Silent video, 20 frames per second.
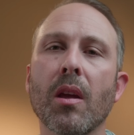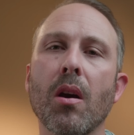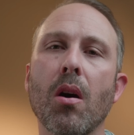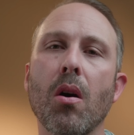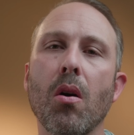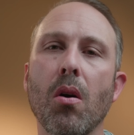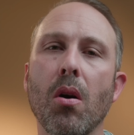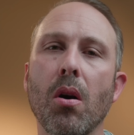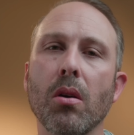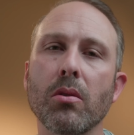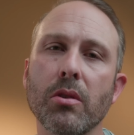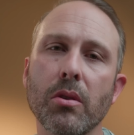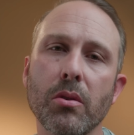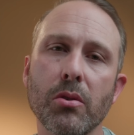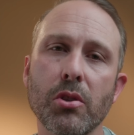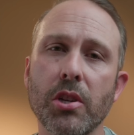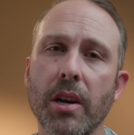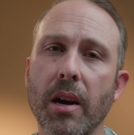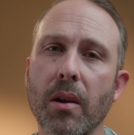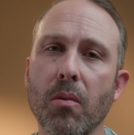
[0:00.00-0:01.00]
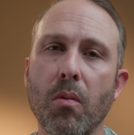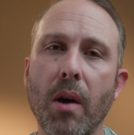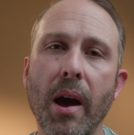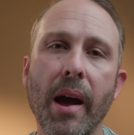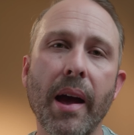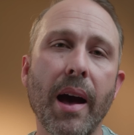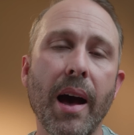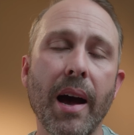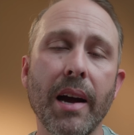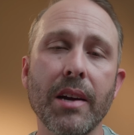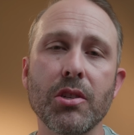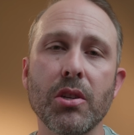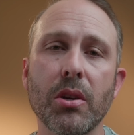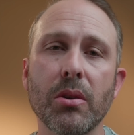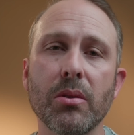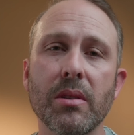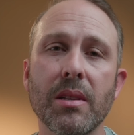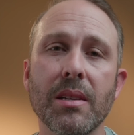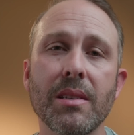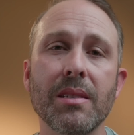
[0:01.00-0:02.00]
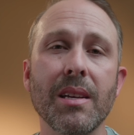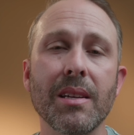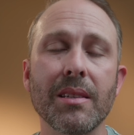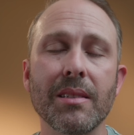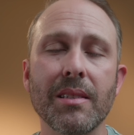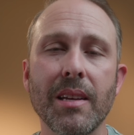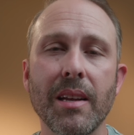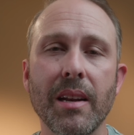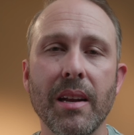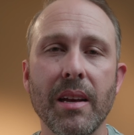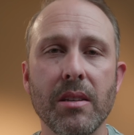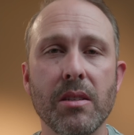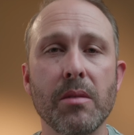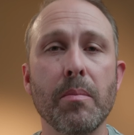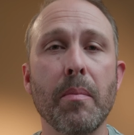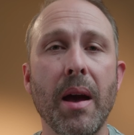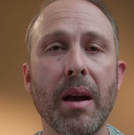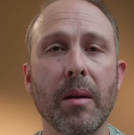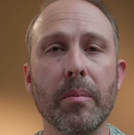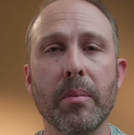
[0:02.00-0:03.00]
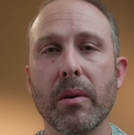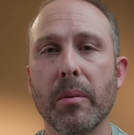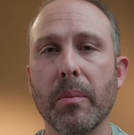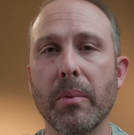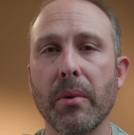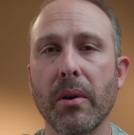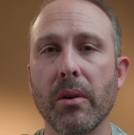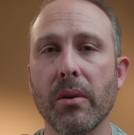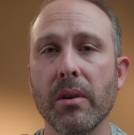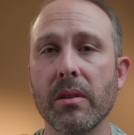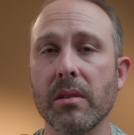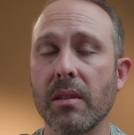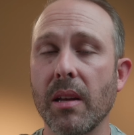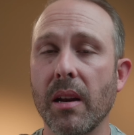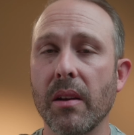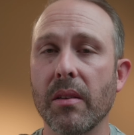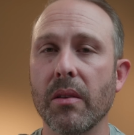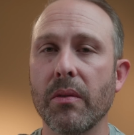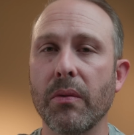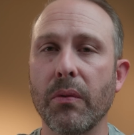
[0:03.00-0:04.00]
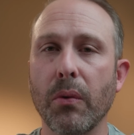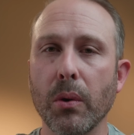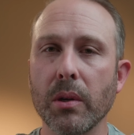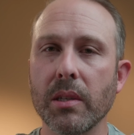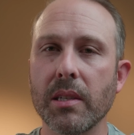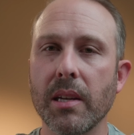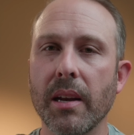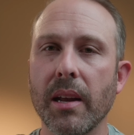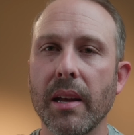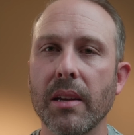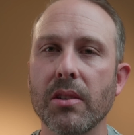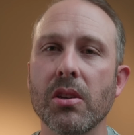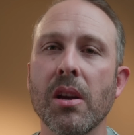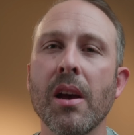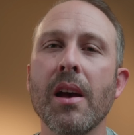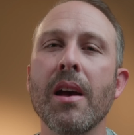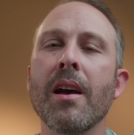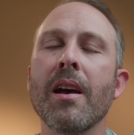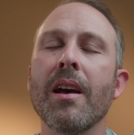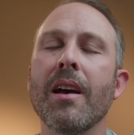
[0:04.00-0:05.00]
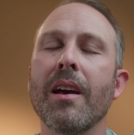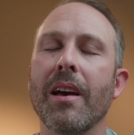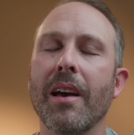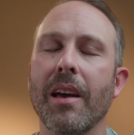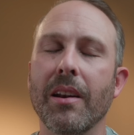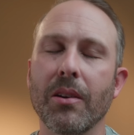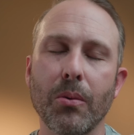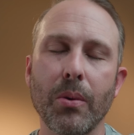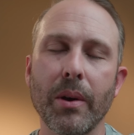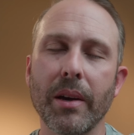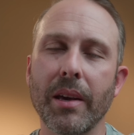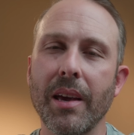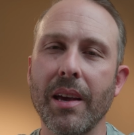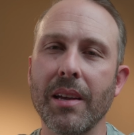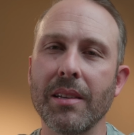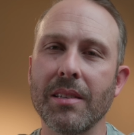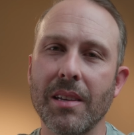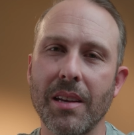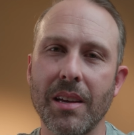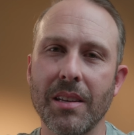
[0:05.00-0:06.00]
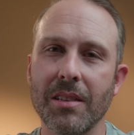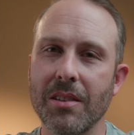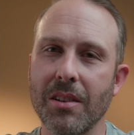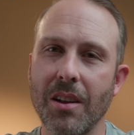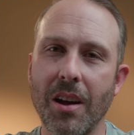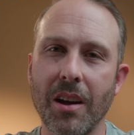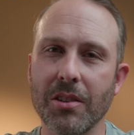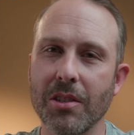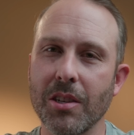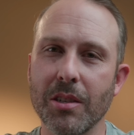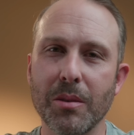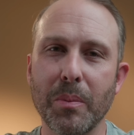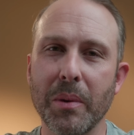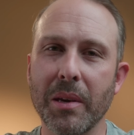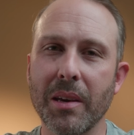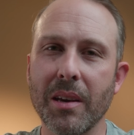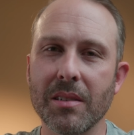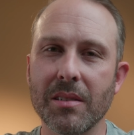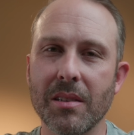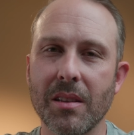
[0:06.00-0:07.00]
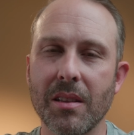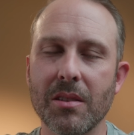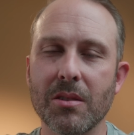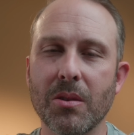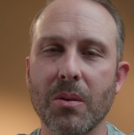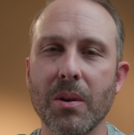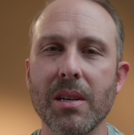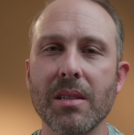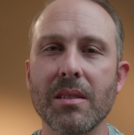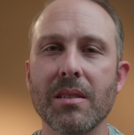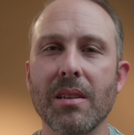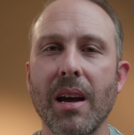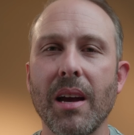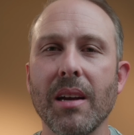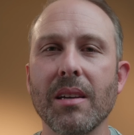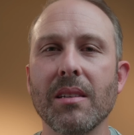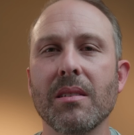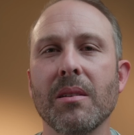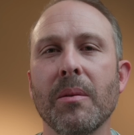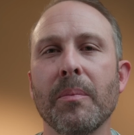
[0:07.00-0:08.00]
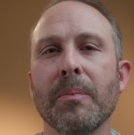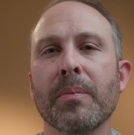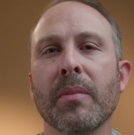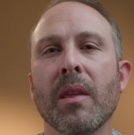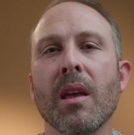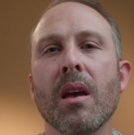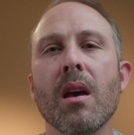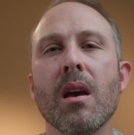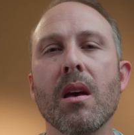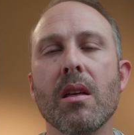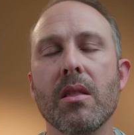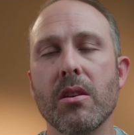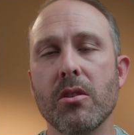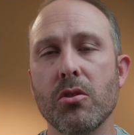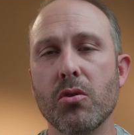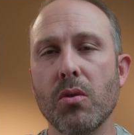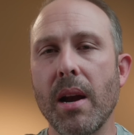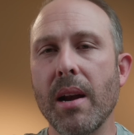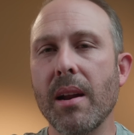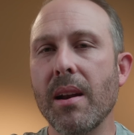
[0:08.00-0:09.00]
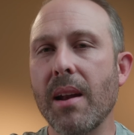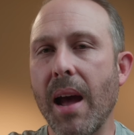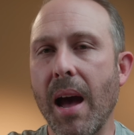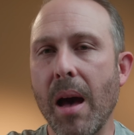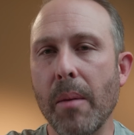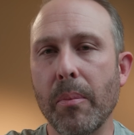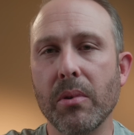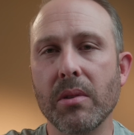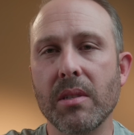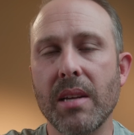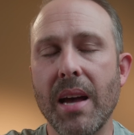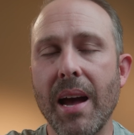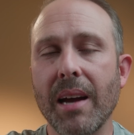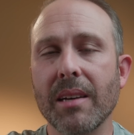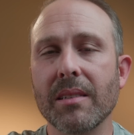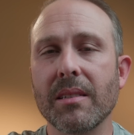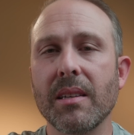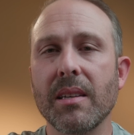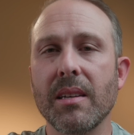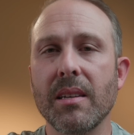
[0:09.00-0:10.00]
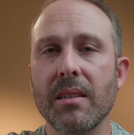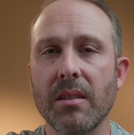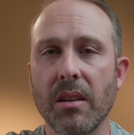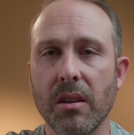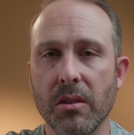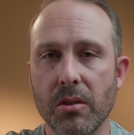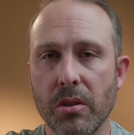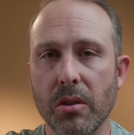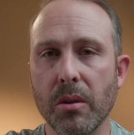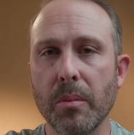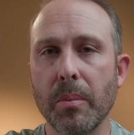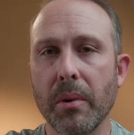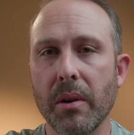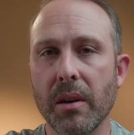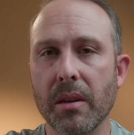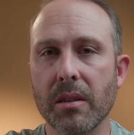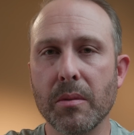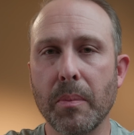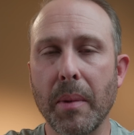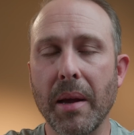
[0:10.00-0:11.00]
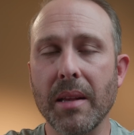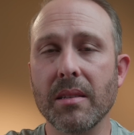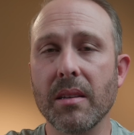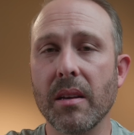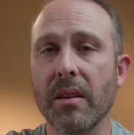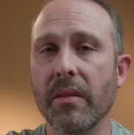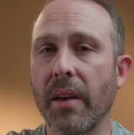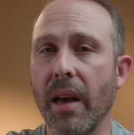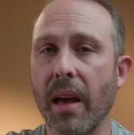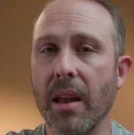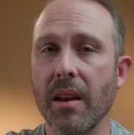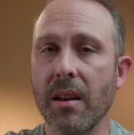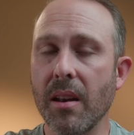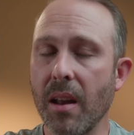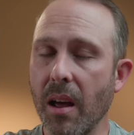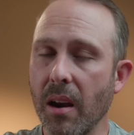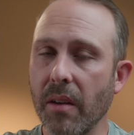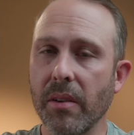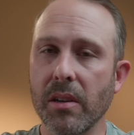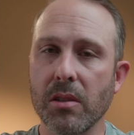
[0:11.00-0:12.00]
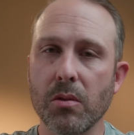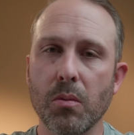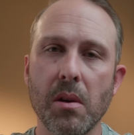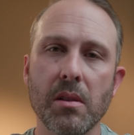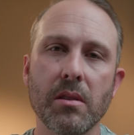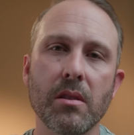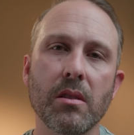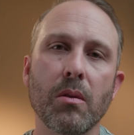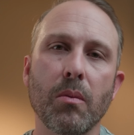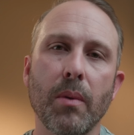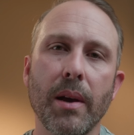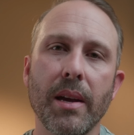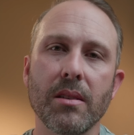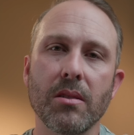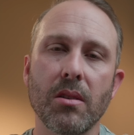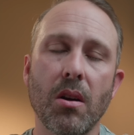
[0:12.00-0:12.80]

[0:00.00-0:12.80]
I'll also share why I chose the sixteen inch MacBook Pro instead of the fourteen inch, and quick hint, it's not just because of the screen size. The dreaded Apple tax is super expensive, and none of us wants to waste